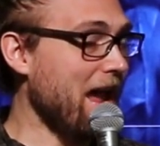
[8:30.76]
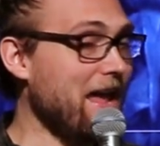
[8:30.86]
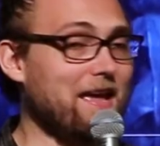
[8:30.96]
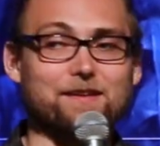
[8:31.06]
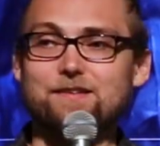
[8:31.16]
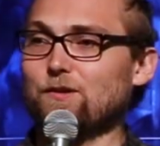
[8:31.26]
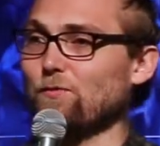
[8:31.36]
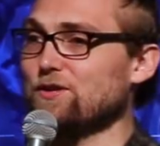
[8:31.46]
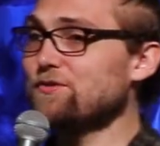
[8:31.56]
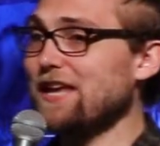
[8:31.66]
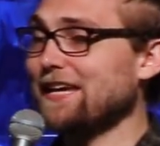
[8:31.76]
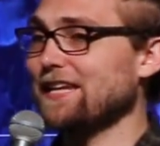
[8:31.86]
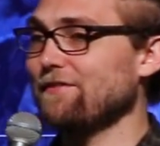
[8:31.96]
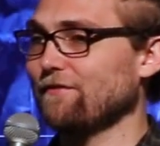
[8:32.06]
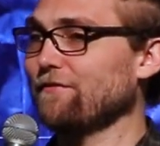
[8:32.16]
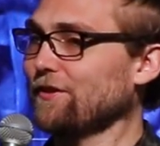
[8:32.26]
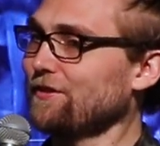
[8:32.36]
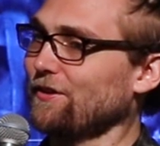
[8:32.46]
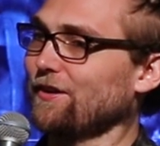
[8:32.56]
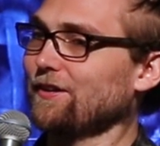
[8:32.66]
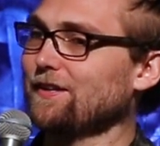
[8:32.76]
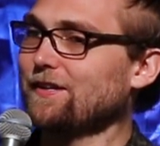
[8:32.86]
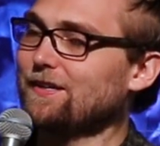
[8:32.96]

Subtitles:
And when you take it even further,